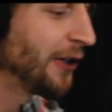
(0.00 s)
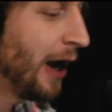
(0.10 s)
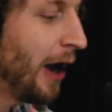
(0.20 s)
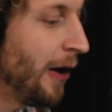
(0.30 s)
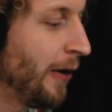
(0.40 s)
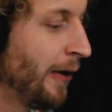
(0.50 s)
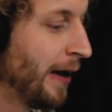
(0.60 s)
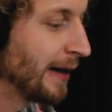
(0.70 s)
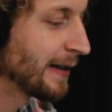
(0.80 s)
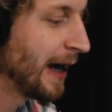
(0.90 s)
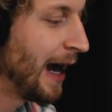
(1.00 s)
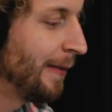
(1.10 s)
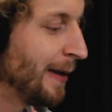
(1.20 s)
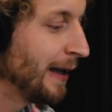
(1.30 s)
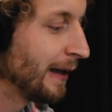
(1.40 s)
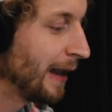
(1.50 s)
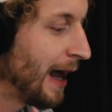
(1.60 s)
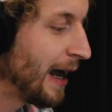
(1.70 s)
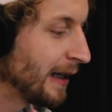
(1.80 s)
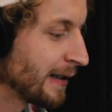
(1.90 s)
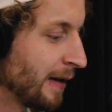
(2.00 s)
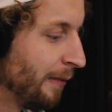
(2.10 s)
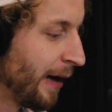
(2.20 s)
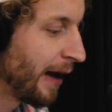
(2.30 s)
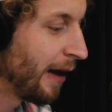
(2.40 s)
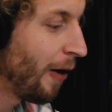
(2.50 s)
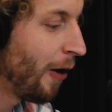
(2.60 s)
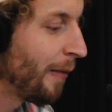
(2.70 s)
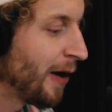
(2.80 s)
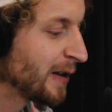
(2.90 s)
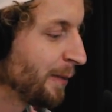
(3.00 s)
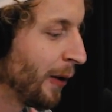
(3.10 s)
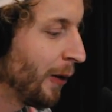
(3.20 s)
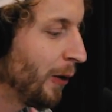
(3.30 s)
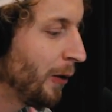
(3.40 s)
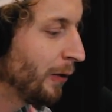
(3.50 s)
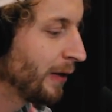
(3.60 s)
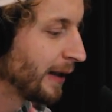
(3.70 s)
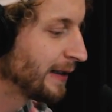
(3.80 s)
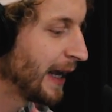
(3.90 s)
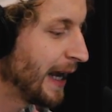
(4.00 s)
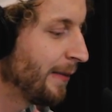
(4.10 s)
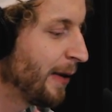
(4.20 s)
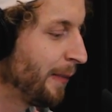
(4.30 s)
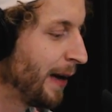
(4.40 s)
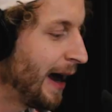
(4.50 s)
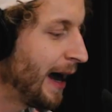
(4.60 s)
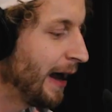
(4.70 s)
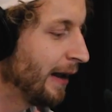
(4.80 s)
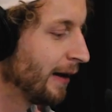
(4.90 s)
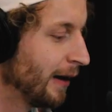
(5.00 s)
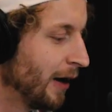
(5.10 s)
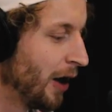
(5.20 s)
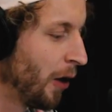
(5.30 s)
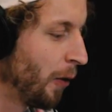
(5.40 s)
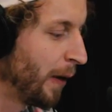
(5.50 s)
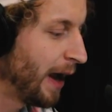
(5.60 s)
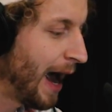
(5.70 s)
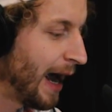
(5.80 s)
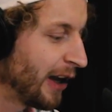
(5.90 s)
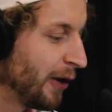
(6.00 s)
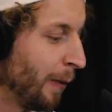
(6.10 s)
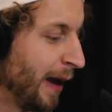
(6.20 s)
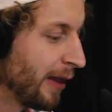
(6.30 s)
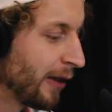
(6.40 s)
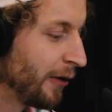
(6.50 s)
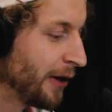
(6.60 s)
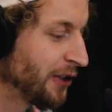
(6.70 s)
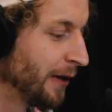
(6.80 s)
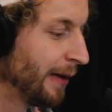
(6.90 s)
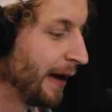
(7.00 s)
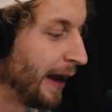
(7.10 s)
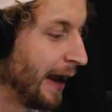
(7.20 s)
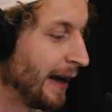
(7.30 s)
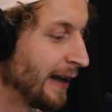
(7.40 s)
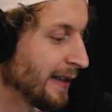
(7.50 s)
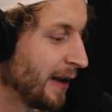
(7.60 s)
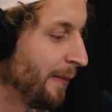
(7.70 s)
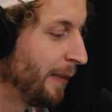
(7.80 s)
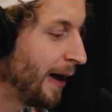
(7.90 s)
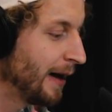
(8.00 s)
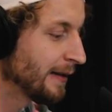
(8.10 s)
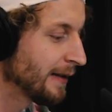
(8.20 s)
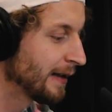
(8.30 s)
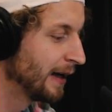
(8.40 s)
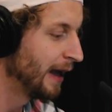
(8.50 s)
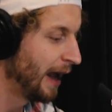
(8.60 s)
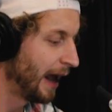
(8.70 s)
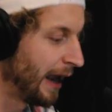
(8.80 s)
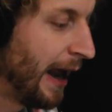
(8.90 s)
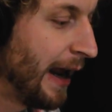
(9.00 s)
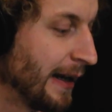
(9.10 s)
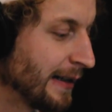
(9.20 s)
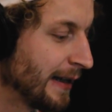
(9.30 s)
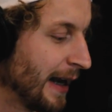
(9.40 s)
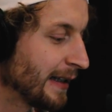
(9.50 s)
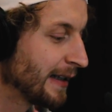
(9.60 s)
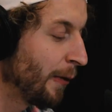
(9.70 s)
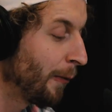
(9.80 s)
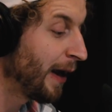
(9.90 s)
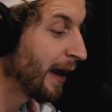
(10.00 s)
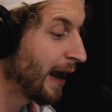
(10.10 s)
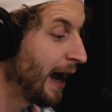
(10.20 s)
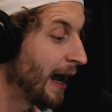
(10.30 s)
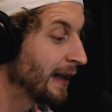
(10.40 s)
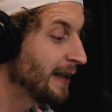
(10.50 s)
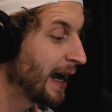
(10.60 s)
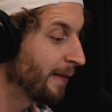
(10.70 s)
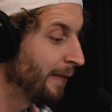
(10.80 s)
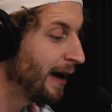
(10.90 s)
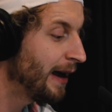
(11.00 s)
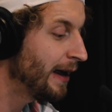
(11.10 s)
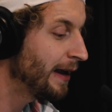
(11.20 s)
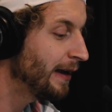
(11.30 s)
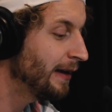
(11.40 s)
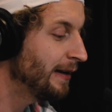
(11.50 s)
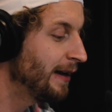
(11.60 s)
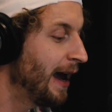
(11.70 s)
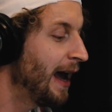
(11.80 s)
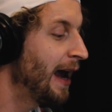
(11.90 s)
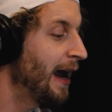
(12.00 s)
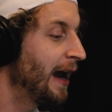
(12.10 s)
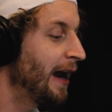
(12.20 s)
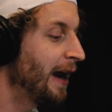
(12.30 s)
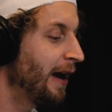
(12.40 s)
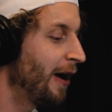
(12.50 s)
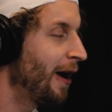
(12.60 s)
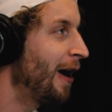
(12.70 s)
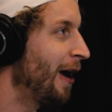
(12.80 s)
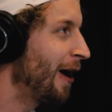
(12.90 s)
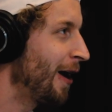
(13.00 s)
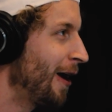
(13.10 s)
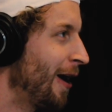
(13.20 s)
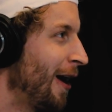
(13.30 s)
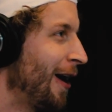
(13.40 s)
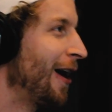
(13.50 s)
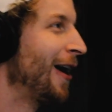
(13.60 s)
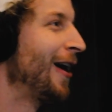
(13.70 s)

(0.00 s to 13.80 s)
show has come at last, but it almost pulled the team apart. We argued with Christian, but he's the boss, and he says that we can't take Monday off.